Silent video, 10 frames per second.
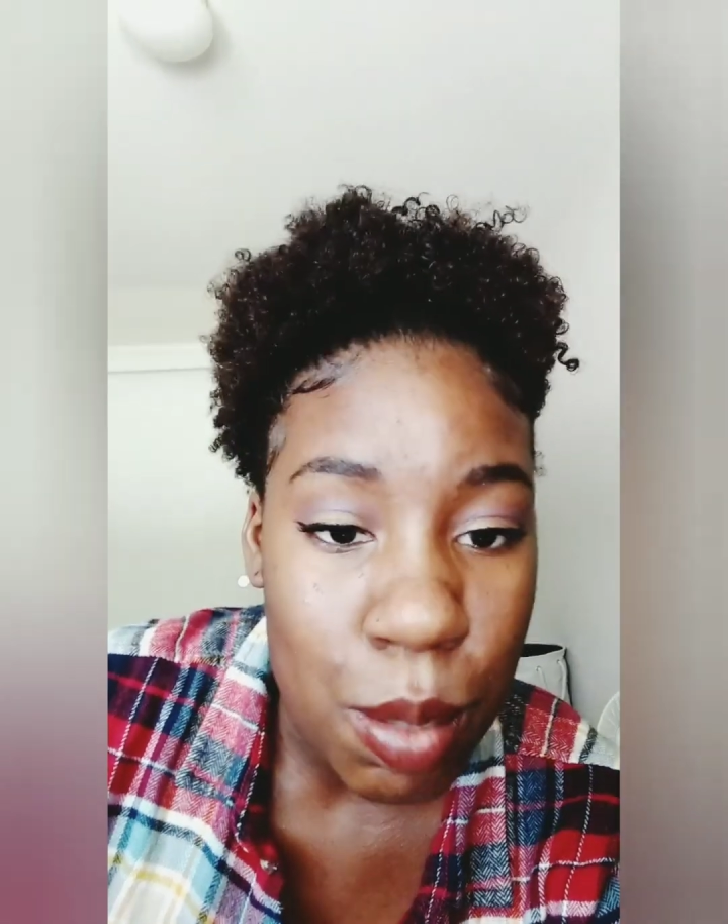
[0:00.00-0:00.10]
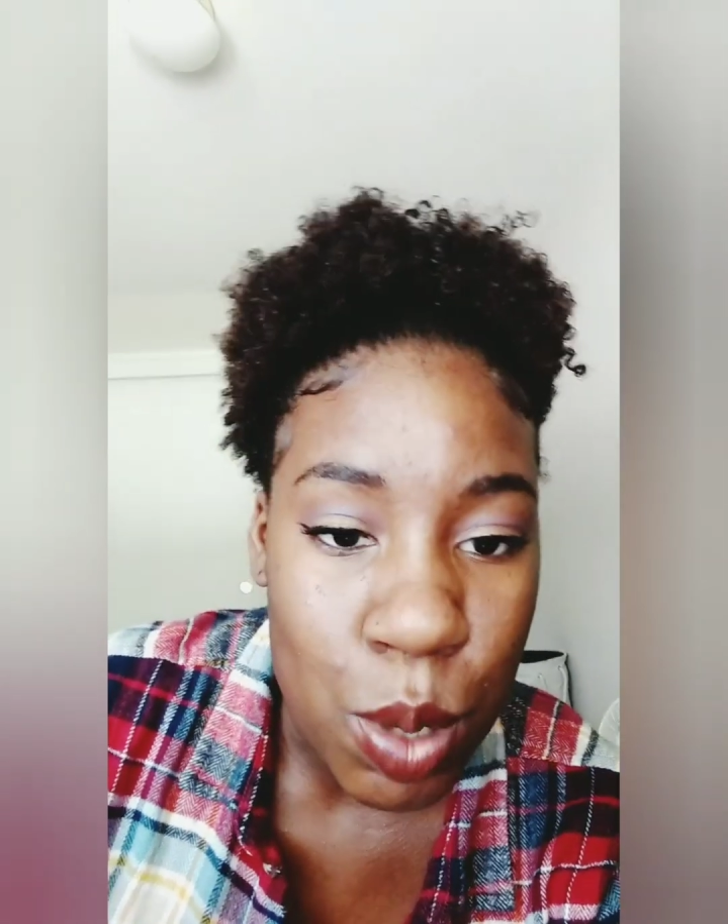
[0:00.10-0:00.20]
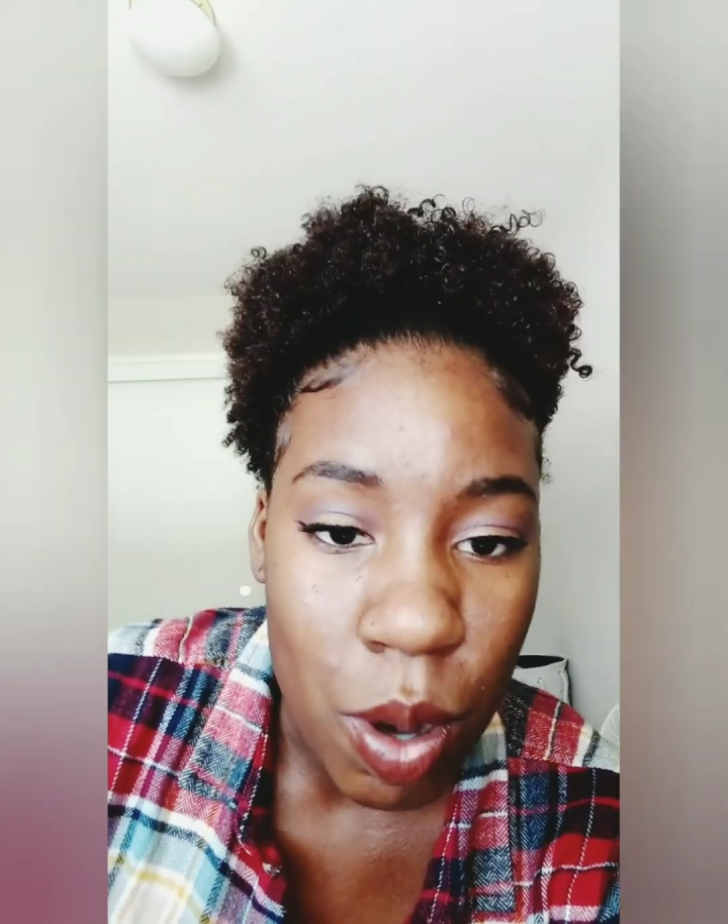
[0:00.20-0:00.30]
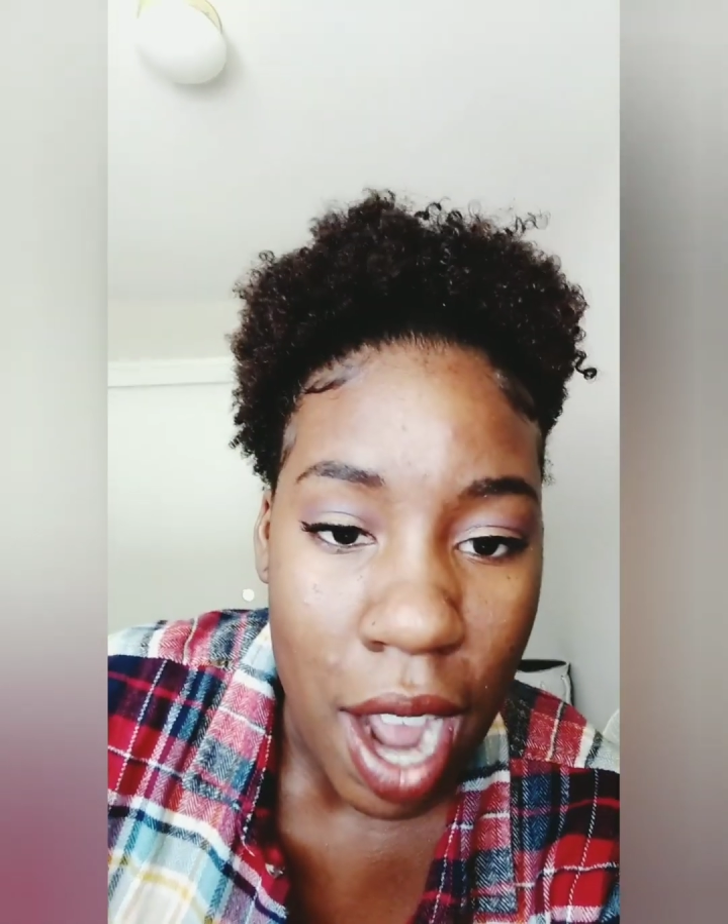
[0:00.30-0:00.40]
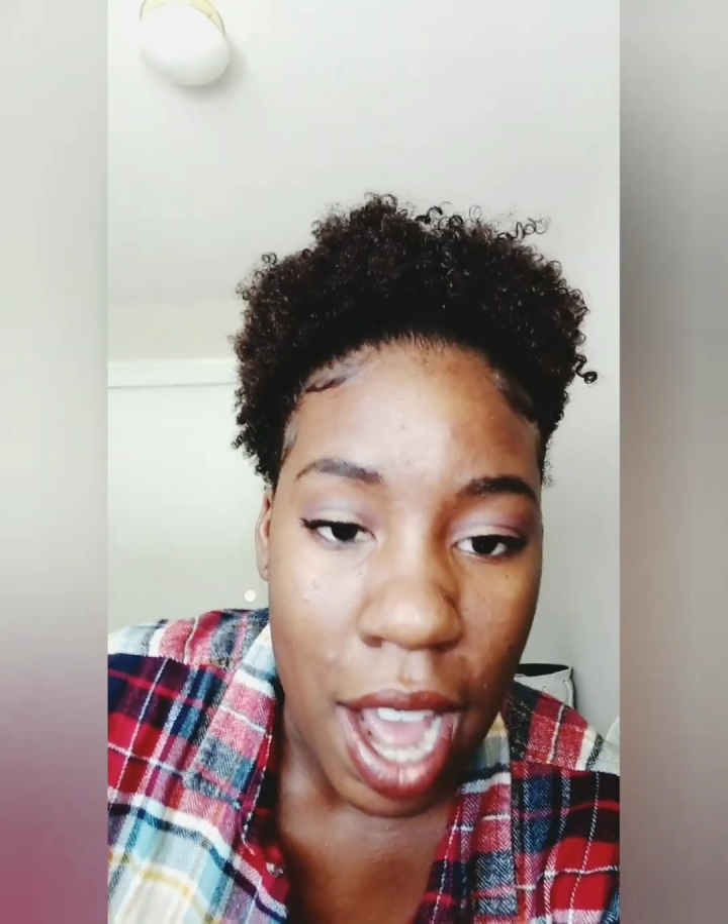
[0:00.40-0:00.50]

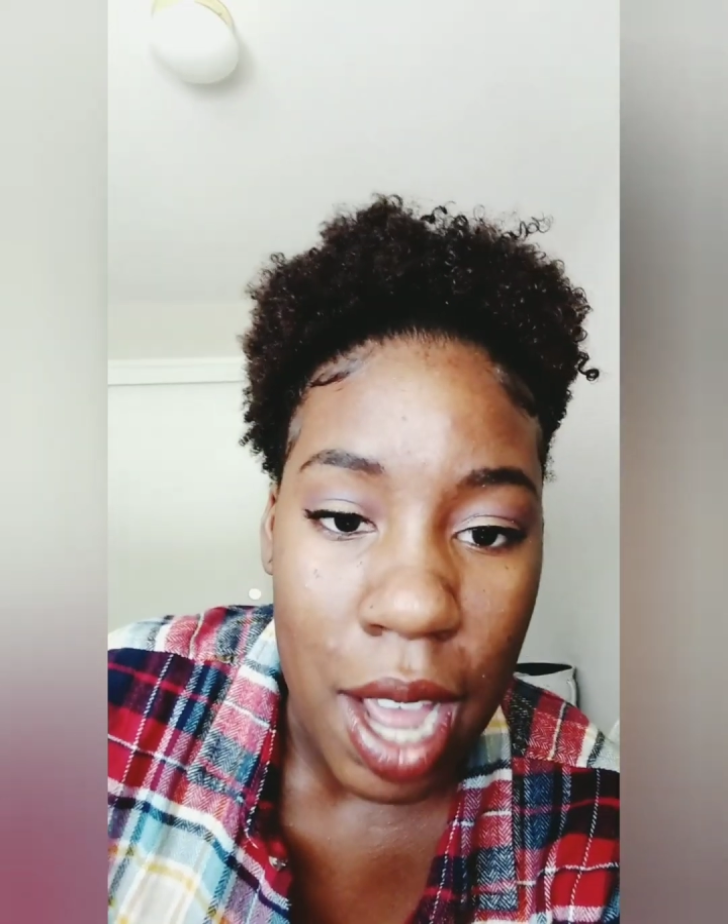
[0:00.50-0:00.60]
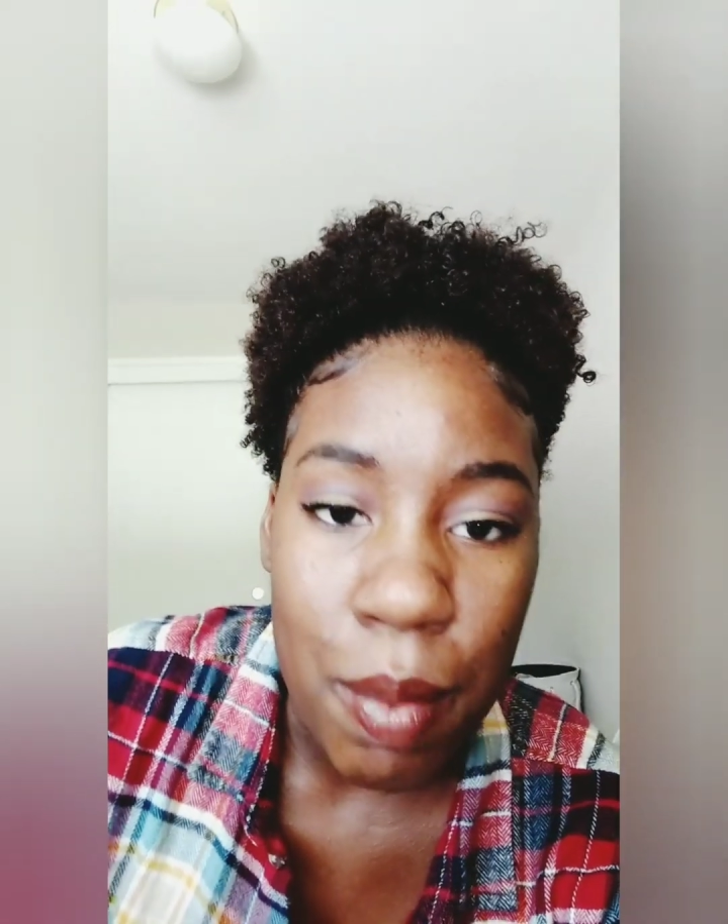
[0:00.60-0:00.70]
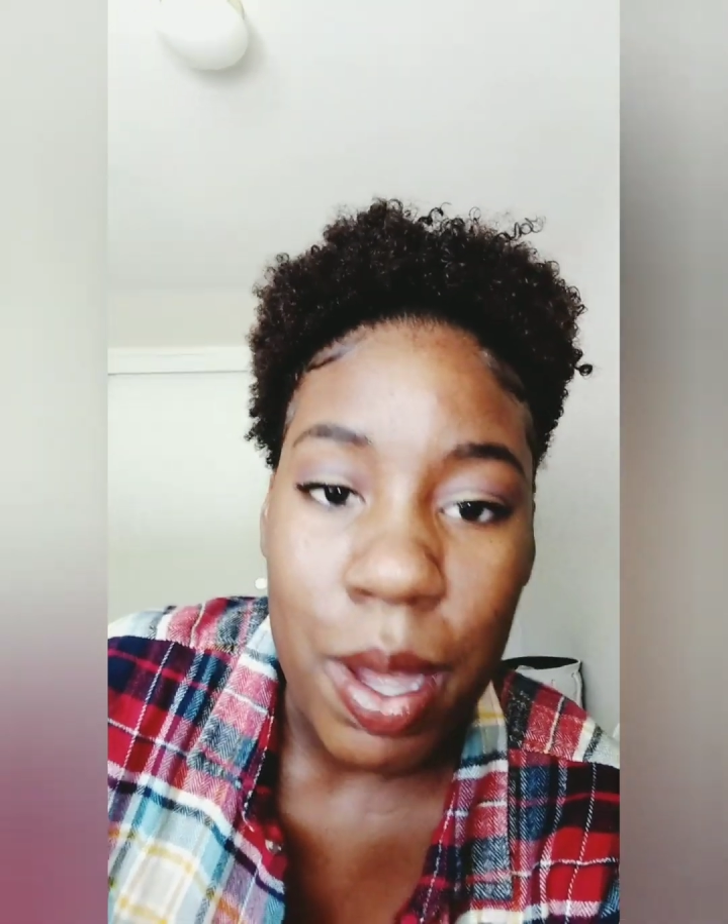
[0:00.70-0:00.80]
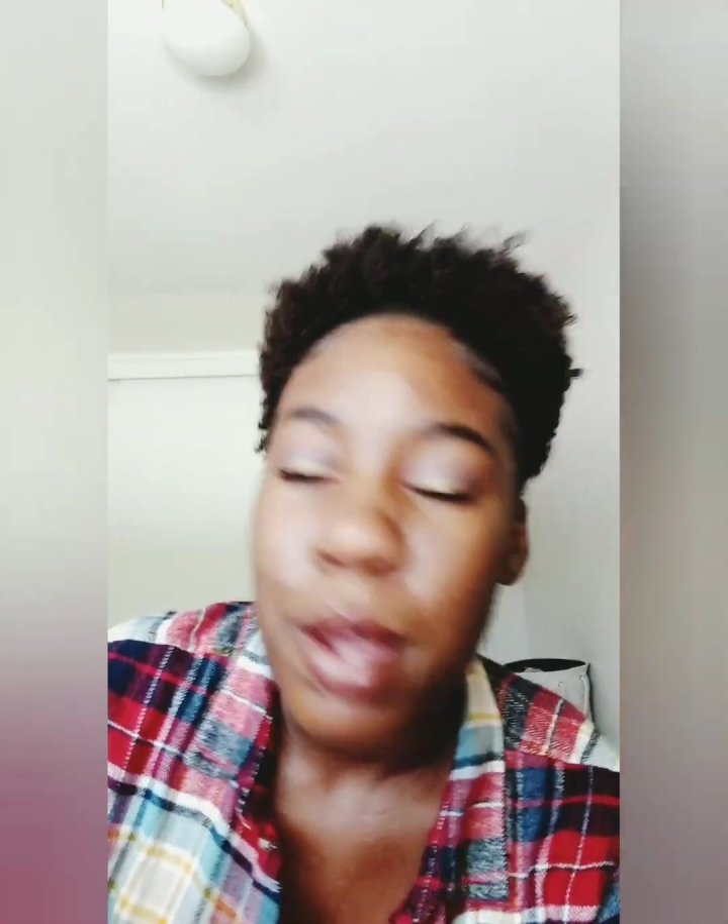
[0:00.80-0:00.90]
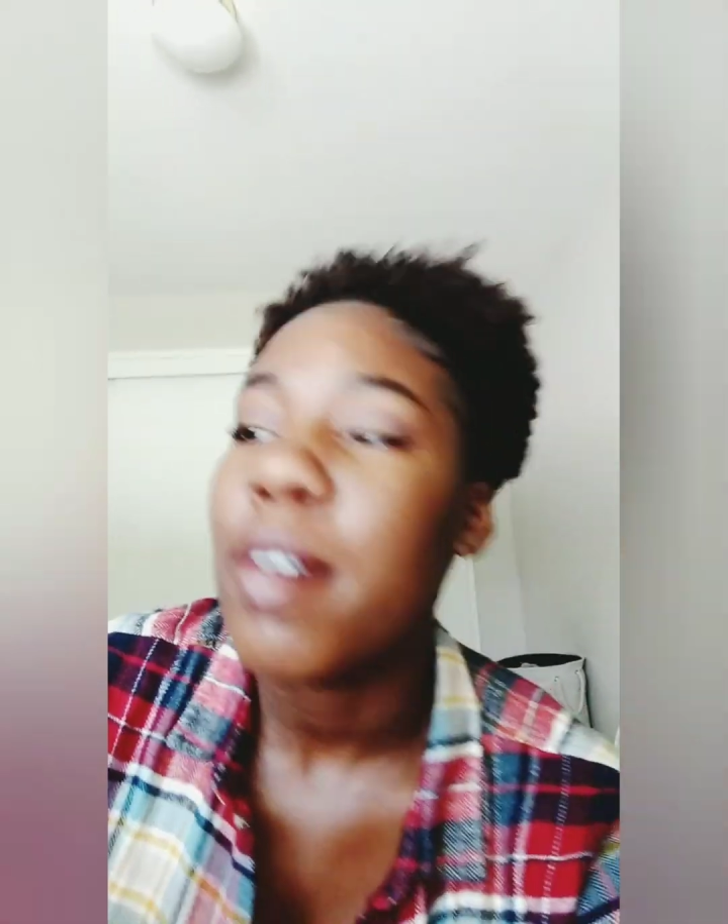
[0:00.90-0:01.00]
subscribe.